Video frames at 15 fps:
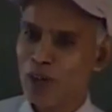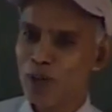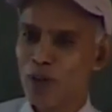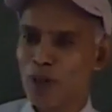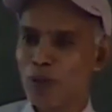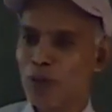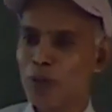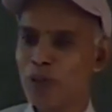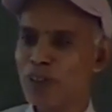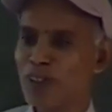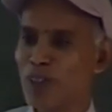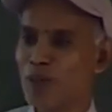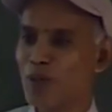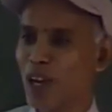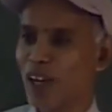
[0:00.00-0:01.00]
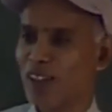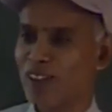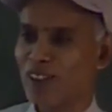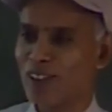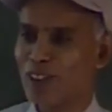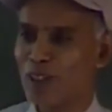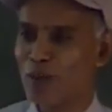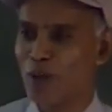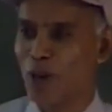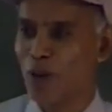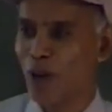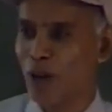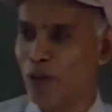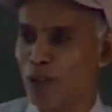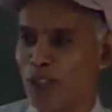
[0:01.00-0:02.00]
what would be sigma xx, sigma
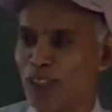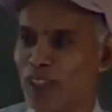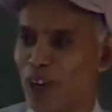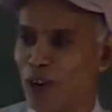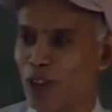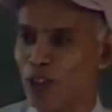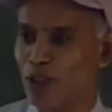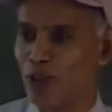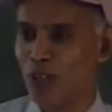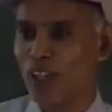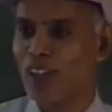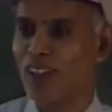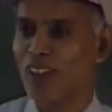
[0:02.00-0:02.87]
yy and tau xy?